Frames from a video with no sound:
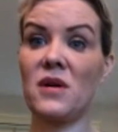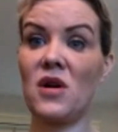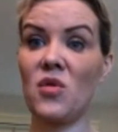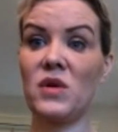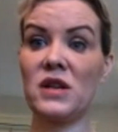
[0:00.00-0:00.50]
but
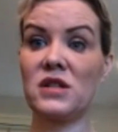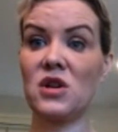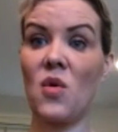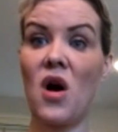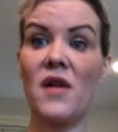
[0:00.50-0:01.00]
are willing
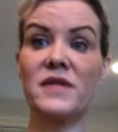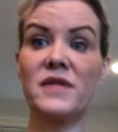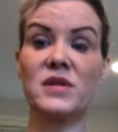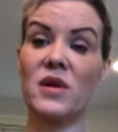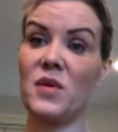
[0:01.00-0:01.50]
to go off,
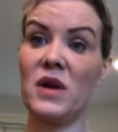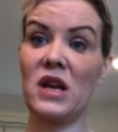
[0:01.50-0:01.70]
so they'll be